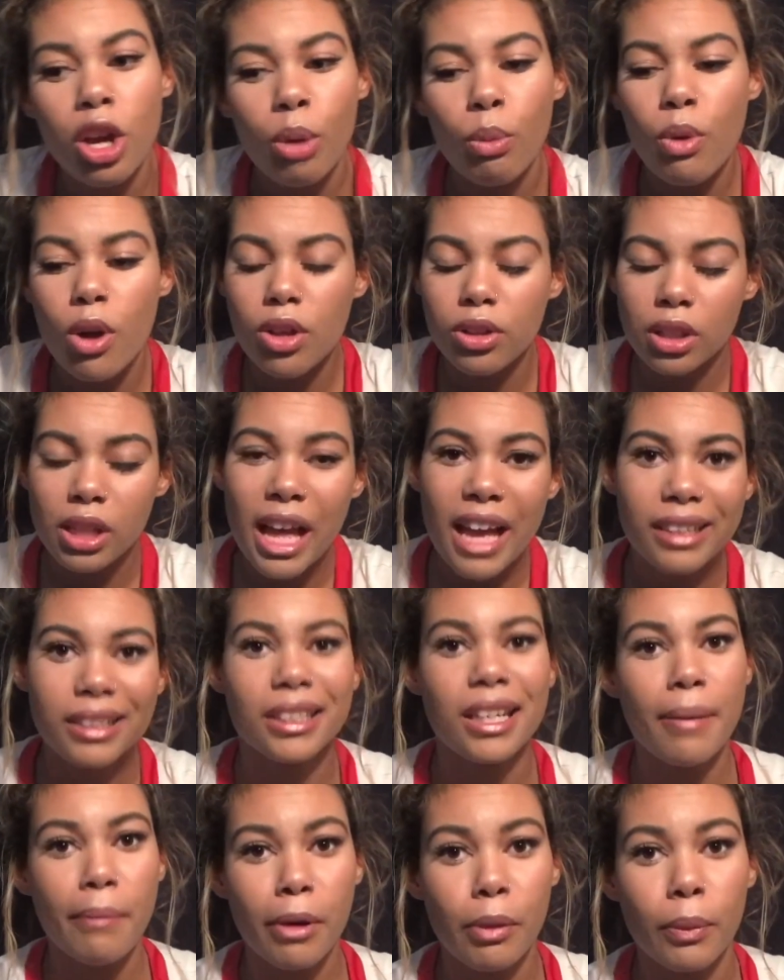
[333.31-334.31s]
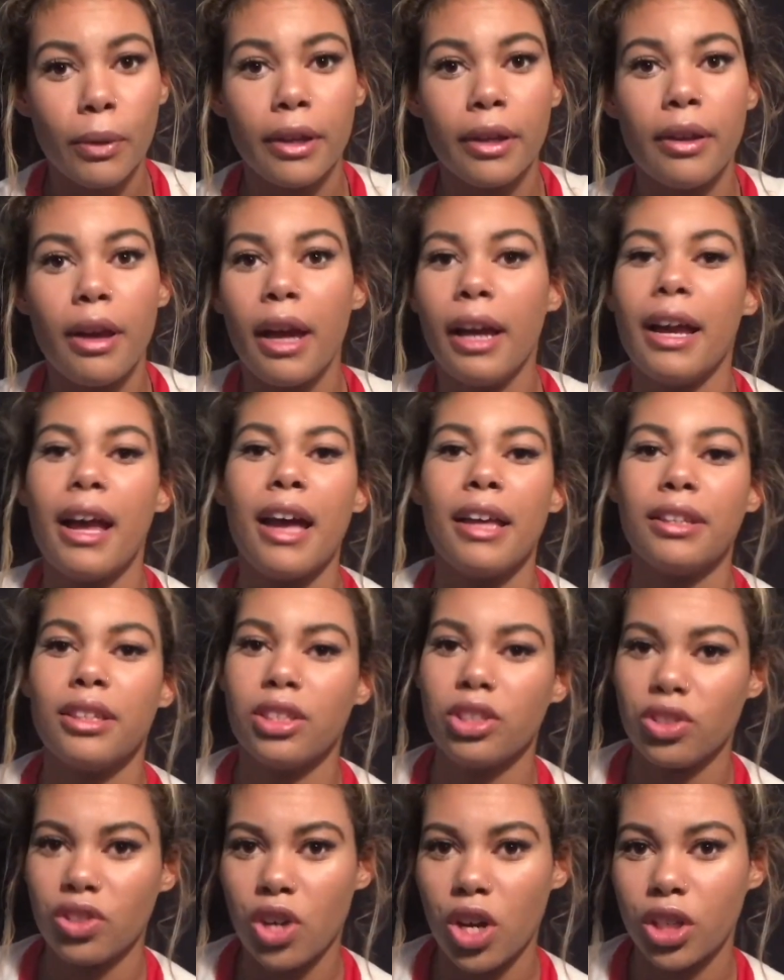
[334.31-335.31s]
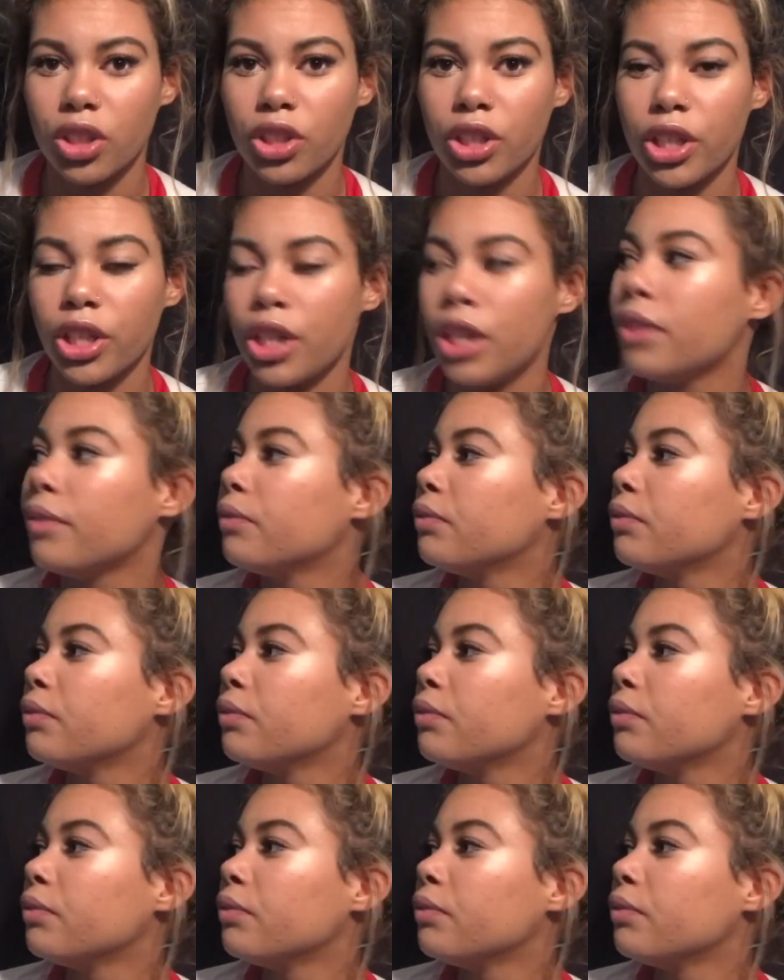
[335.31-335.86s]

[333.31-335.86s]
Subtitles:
Well, the last time I went, I had this doctor.